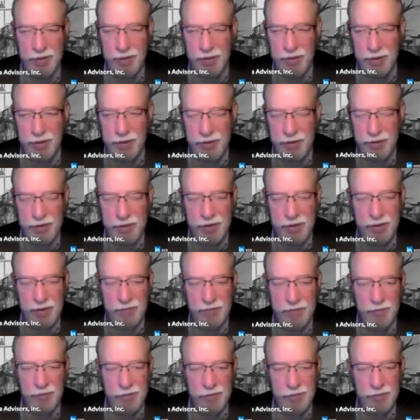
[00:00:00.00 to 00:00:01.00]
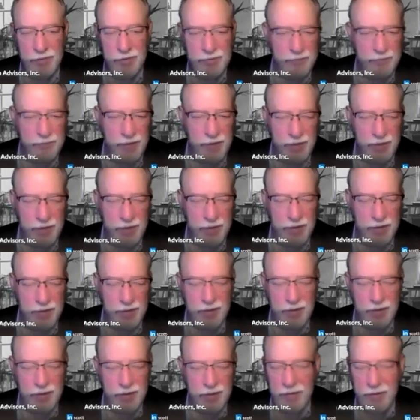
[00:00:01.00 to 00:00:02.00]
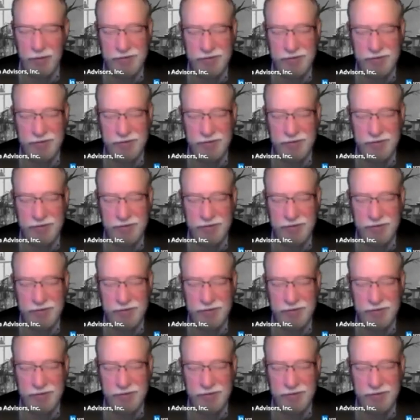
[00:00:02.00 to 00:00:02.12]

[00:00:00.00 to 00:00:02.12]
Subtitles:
And the level of